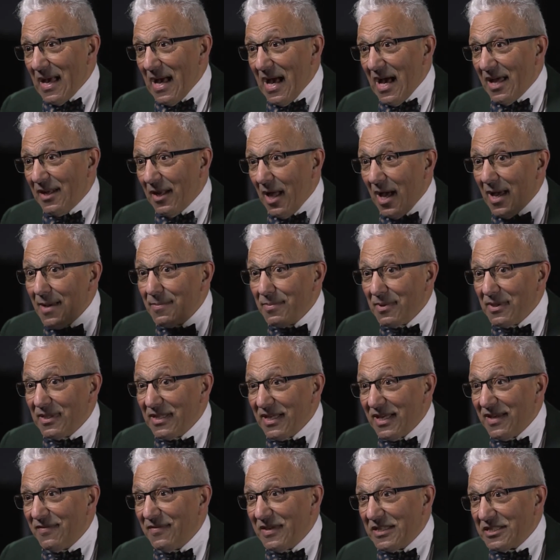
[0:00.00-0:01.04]
And I
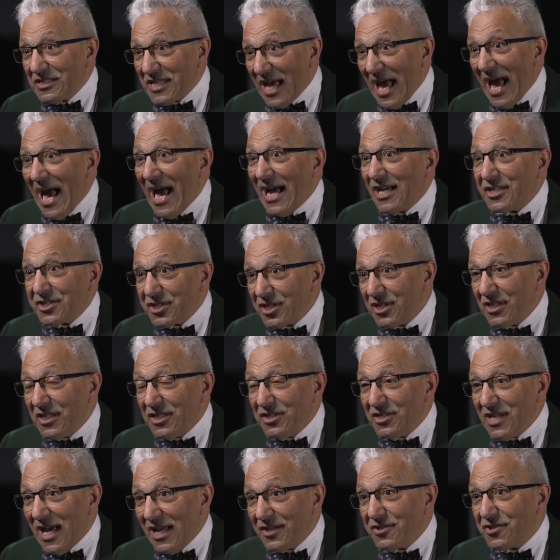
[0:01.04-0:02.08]
believe it's actually
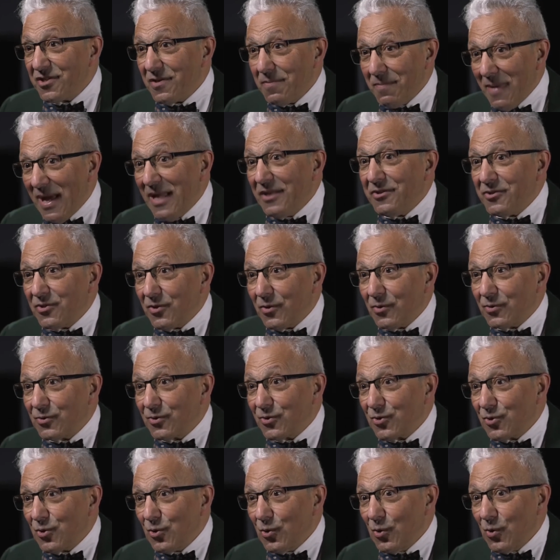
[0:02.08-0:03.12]
detrimental
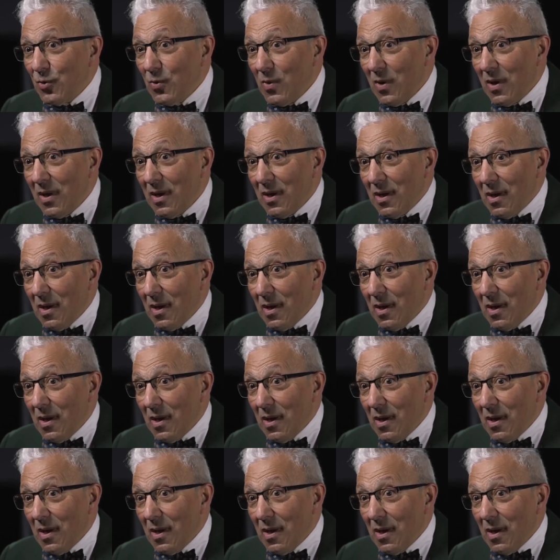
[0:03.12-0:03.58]
to